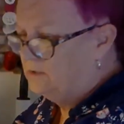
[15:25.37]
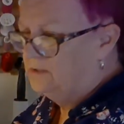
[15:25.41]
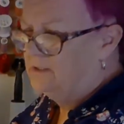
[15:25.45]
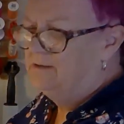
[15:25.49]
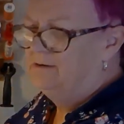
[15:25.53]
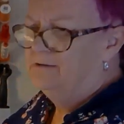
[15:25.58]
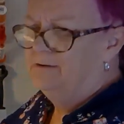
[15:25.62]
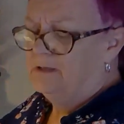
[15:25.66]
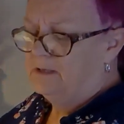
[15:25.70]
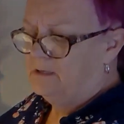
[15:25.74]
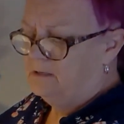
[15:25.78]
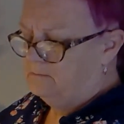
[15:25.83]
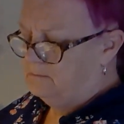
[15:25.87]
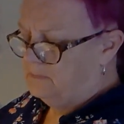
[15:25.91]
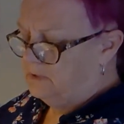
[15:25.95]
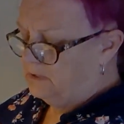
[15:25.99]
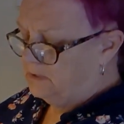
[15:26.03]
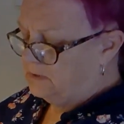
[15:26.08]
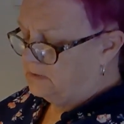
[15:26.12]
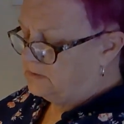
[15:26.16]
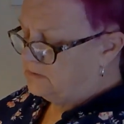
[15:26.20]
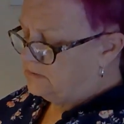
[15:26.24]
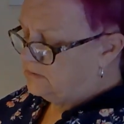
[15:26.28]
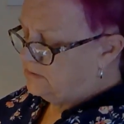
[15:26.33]
I don't know how it
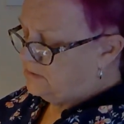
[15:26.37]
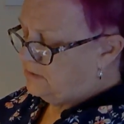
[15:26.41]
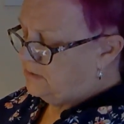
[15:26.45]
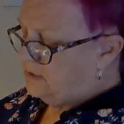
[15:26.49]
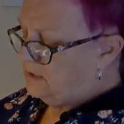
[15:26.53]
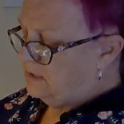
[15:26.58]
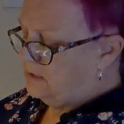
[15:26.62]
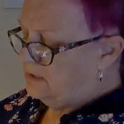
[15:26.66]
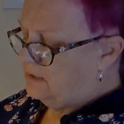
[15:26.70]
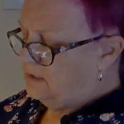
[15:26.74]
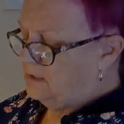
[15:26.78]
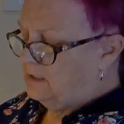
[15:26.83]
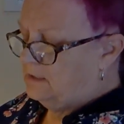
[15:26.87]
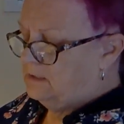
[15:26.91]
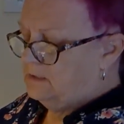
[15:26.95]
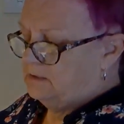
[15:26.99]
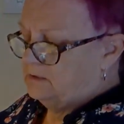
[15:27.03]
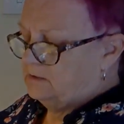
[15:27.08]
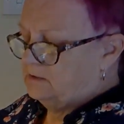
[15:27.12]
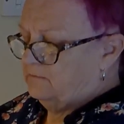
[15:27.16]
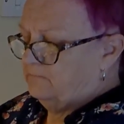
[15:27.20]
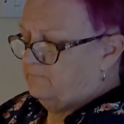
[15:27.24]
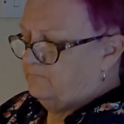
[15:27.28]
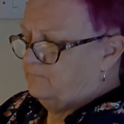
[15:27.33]
makes any
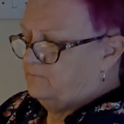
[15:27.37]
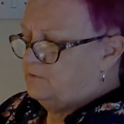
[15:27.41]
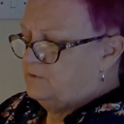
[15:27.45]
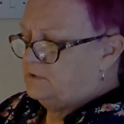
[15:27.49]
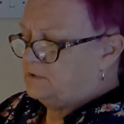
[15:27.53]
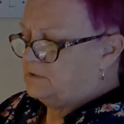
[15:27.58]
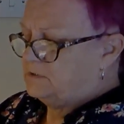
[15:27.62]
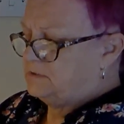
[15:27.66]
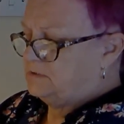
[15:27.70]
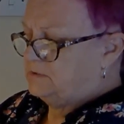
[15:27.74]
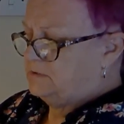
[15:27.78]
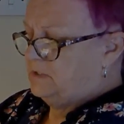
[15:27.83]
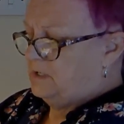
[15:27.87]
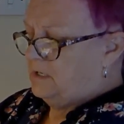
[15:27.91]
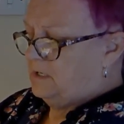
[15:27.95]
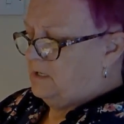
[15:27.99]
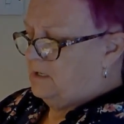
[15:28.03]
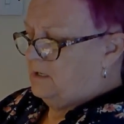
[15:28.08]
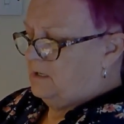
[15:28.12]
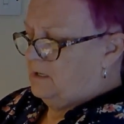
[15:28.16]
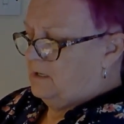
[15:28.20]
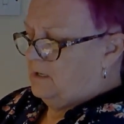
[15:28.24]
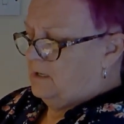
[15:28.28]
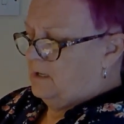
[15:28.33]
difference,
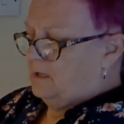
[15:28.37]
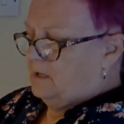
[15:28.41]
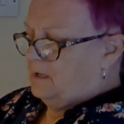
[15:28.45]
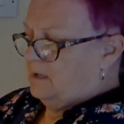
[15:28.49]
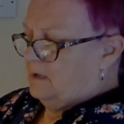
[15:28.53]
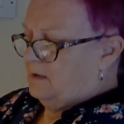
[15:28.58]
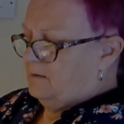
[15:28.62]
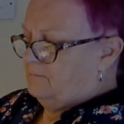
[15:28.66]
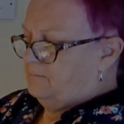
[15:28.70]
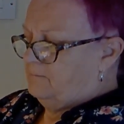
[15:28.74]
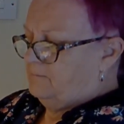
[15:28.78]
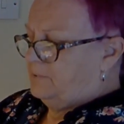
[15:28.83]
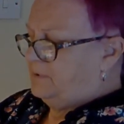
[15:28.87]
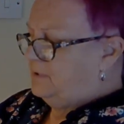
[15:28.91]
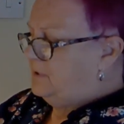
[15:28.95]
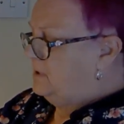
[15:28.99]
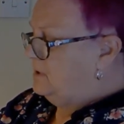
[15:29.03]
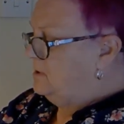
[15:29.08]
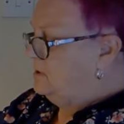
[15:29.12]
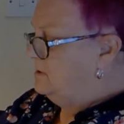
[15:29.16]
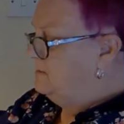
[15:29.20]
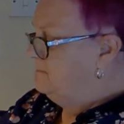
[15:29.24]
but